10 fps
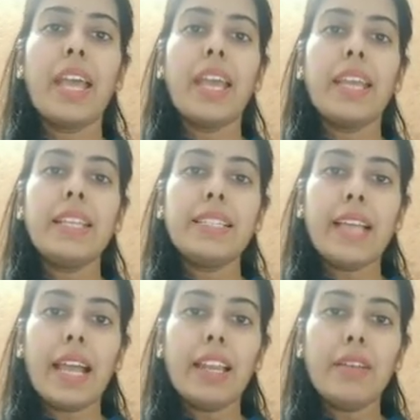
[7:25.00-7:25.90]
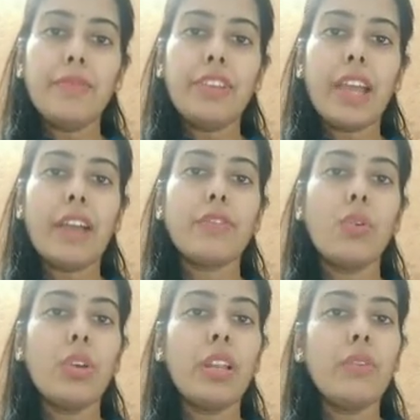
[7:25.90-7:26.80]
In xylem, we have
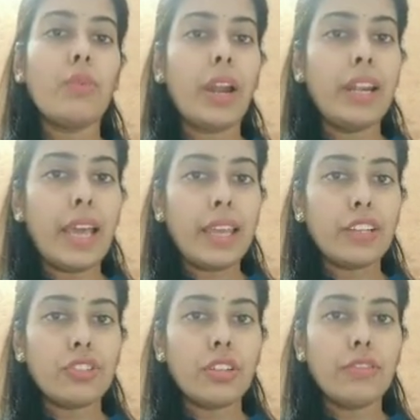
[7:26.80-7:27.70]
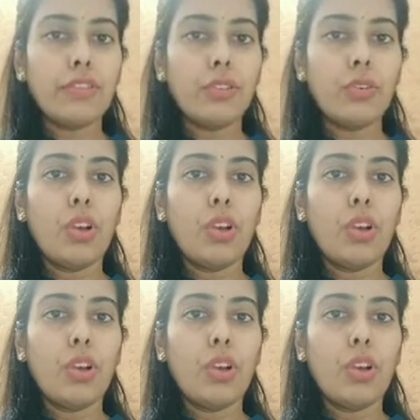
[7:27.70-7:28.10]
only one directional flow